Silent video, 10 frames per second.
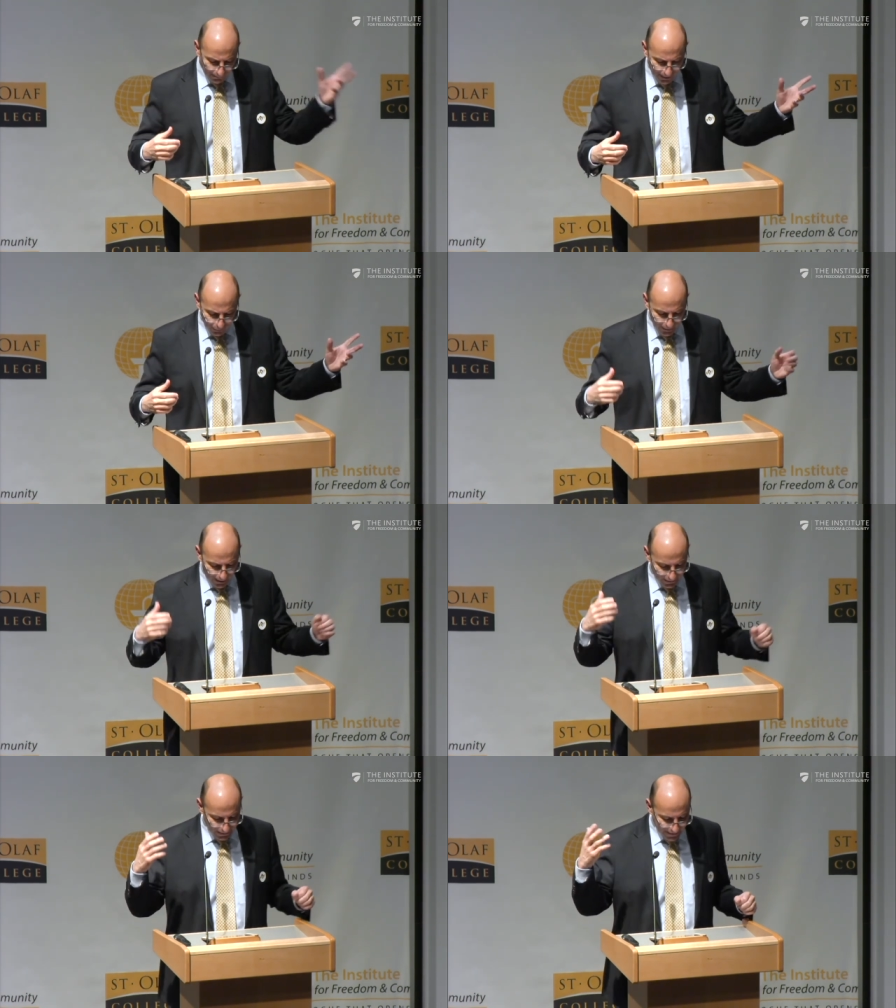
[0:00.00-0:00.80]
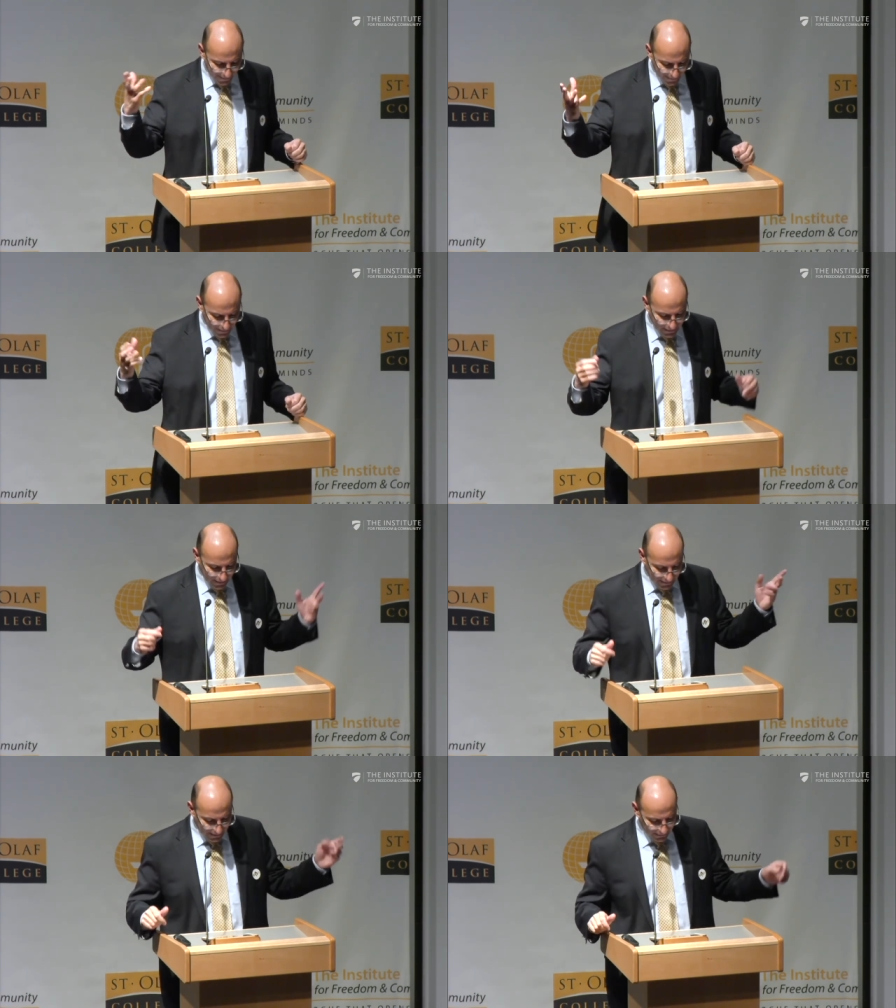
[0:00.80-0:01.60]
Maronites, Greeks,
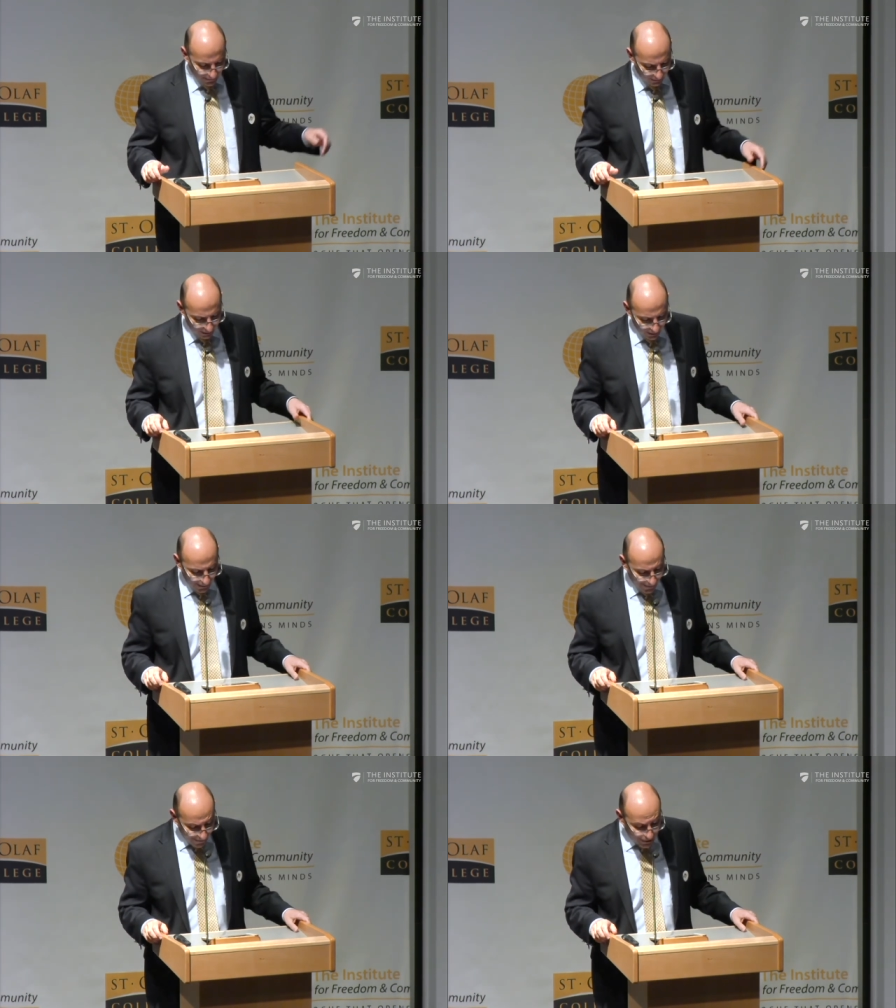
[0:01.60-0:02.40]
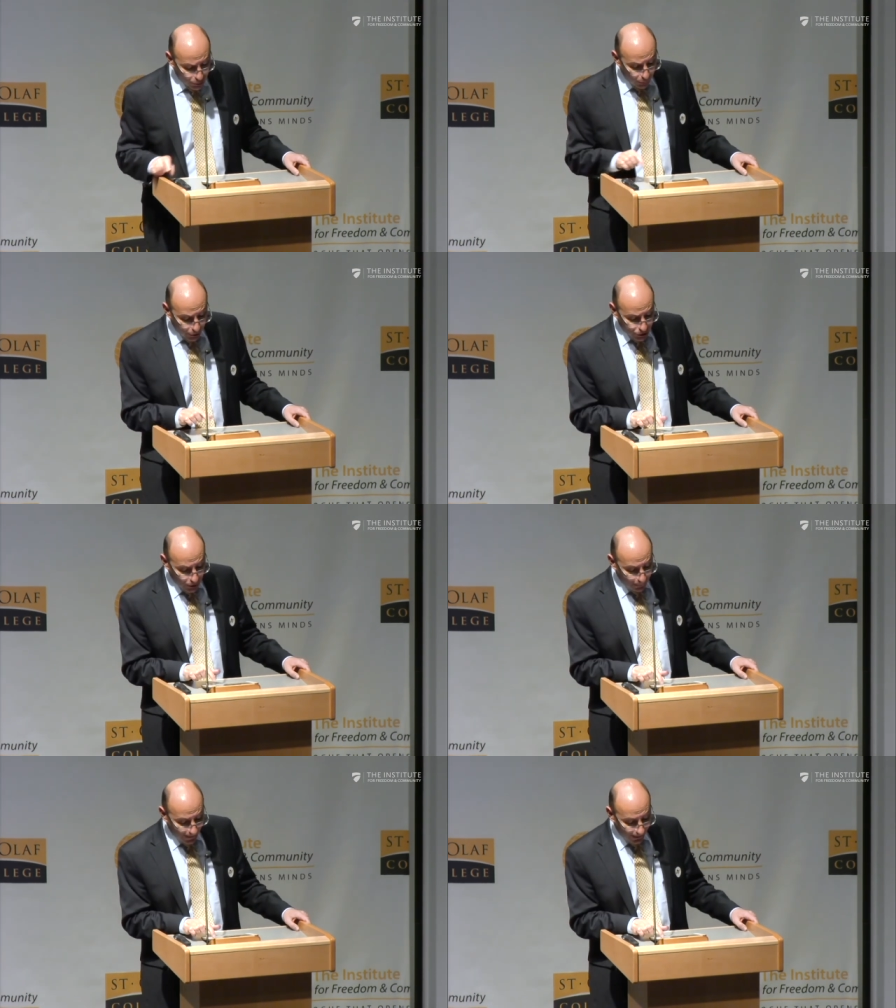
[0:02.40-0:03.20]
etc., each
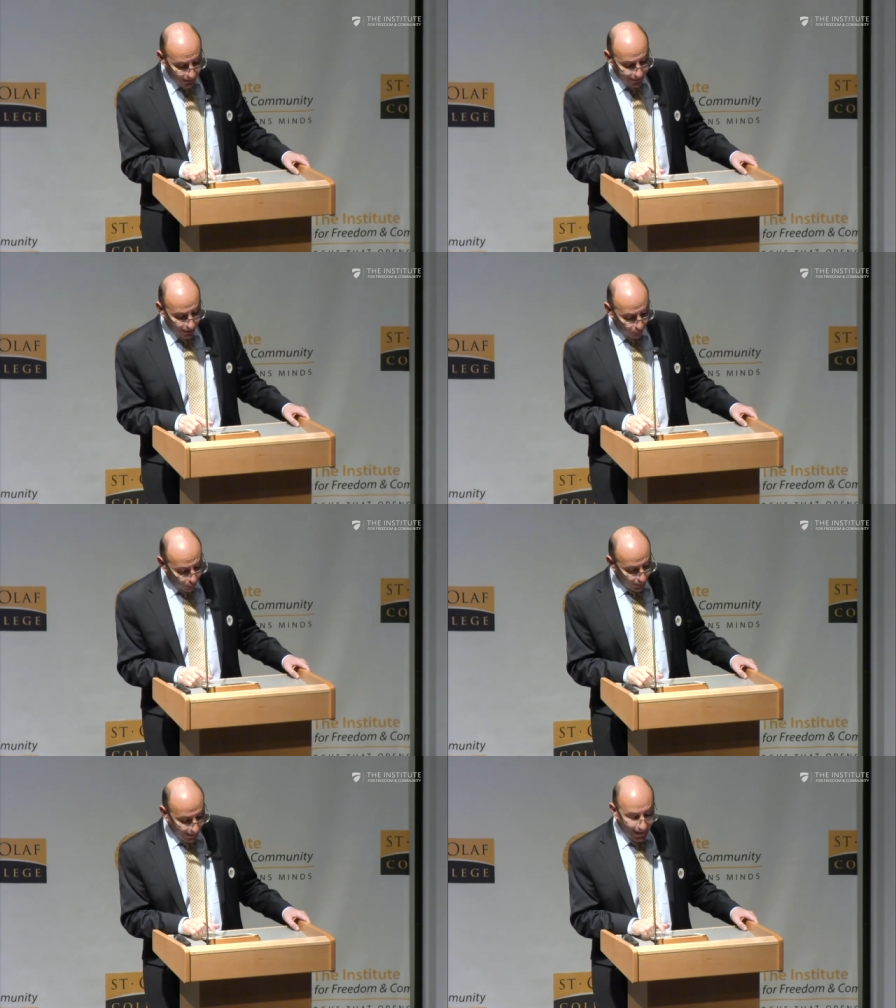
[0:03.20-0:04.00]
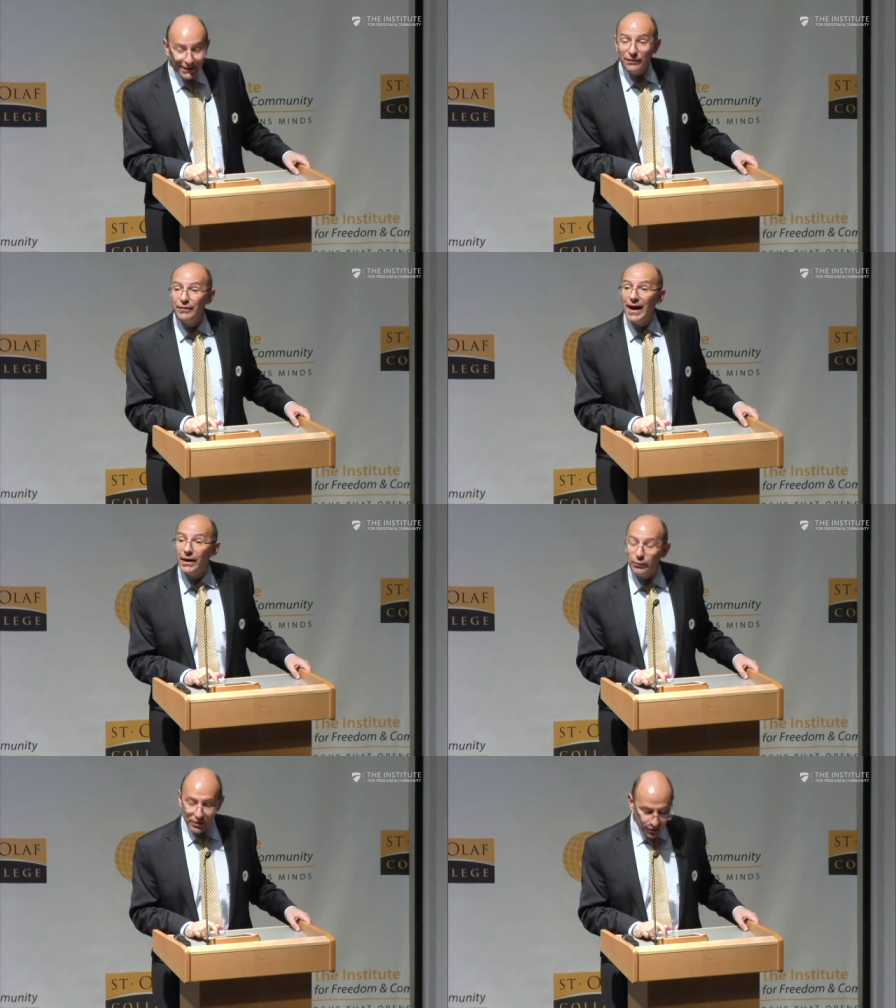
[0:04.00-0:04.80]
worshipping in their own native
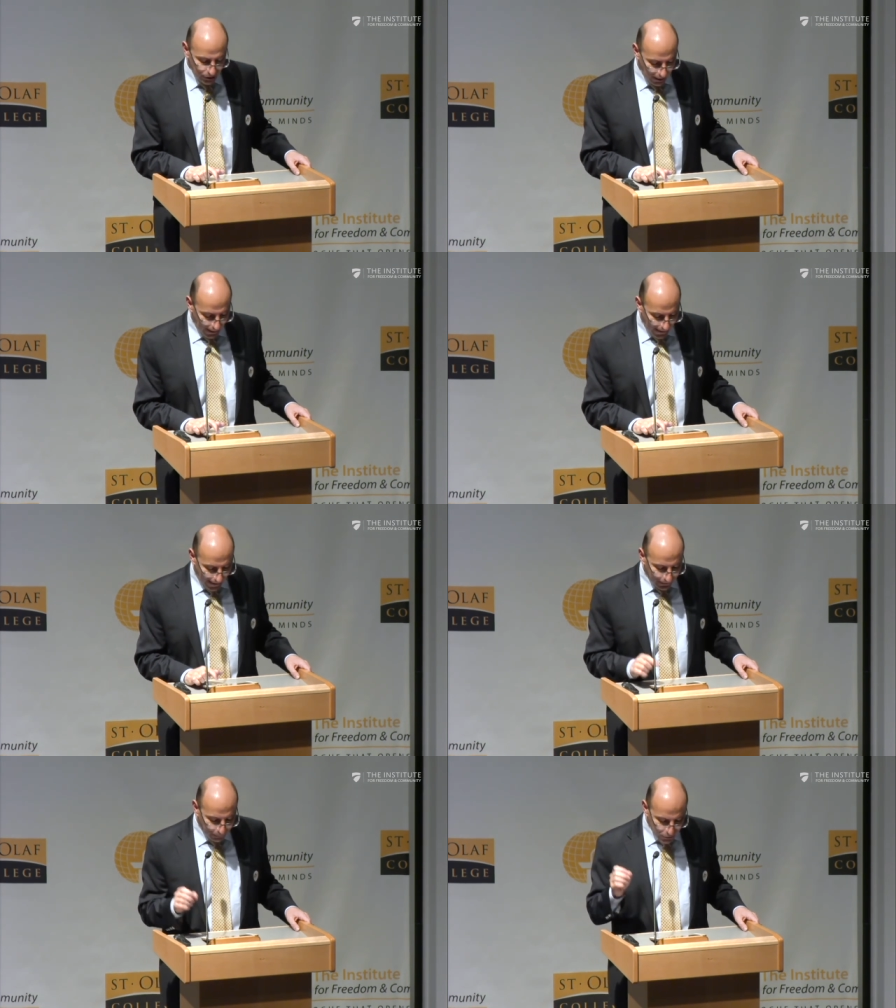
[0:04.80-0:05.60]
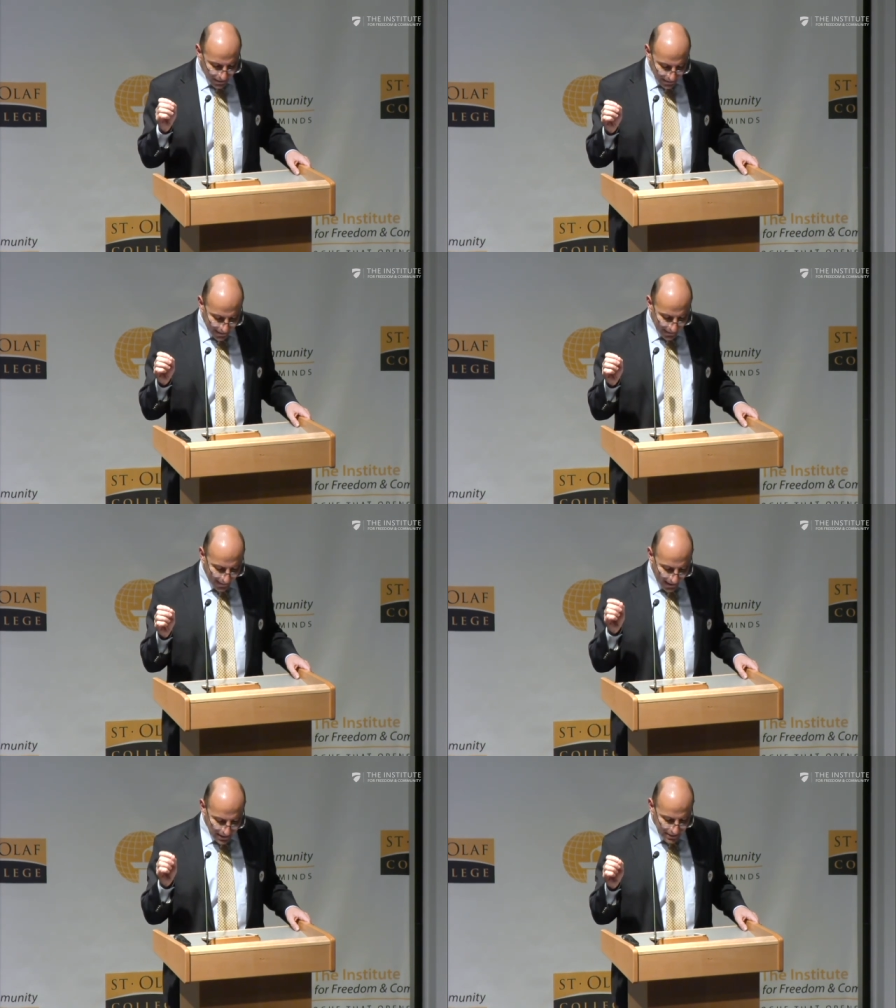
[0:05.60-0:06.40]
language and
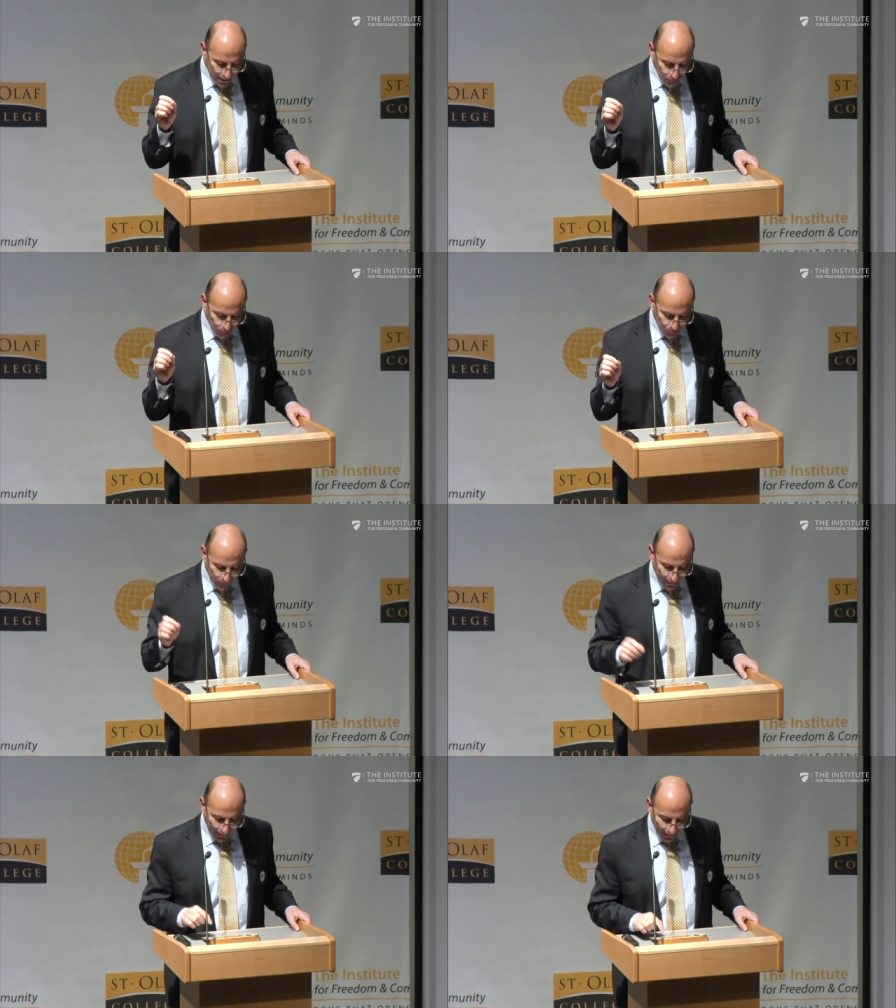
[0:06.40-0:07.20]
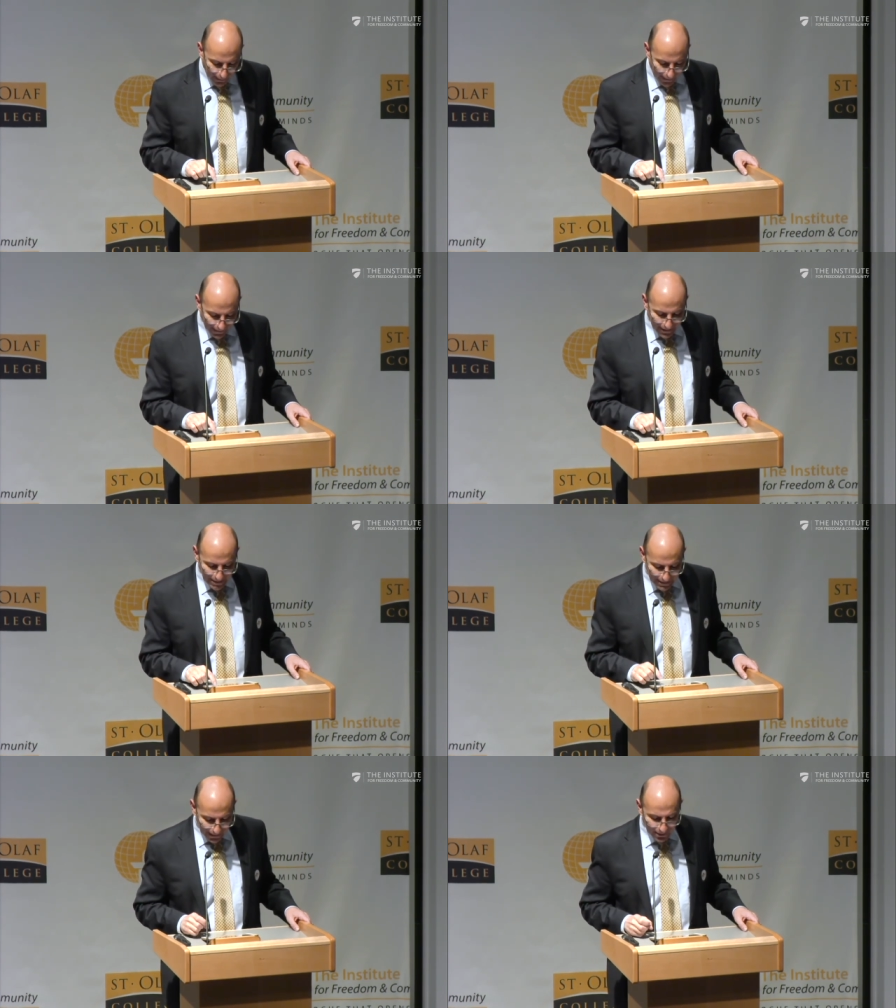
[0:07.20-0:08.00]
possessing, as they do today, a
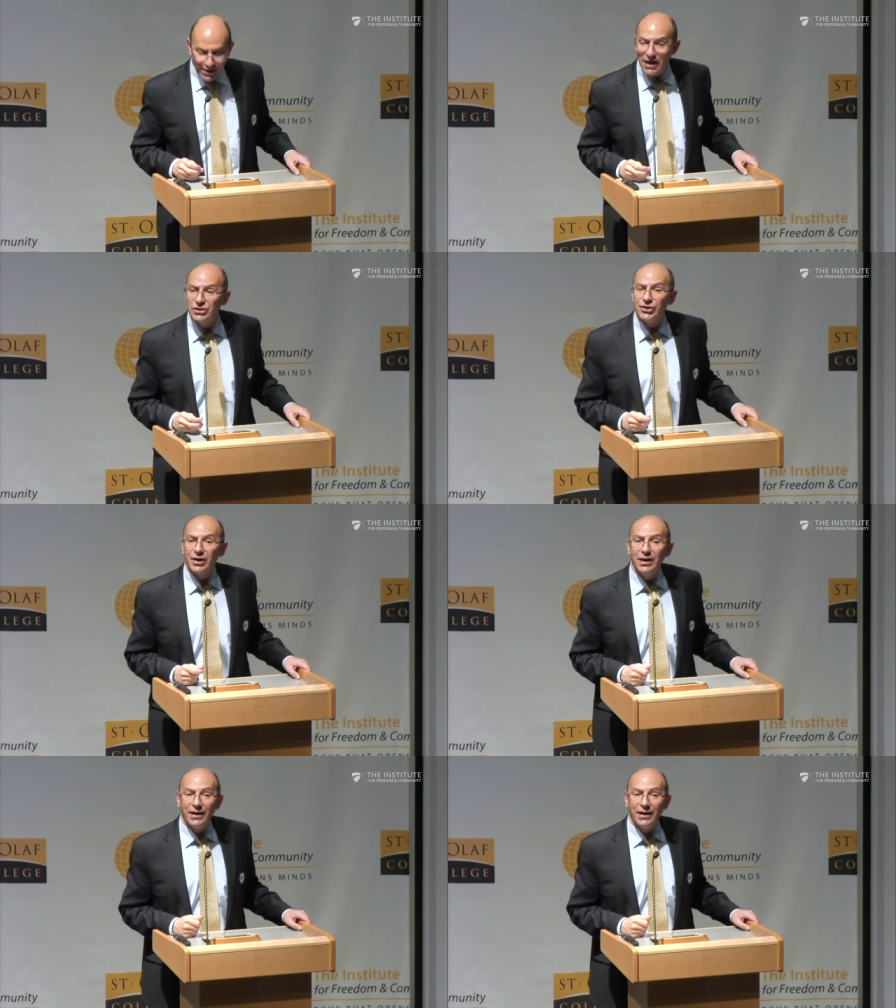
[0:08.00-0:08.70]
distinct cultural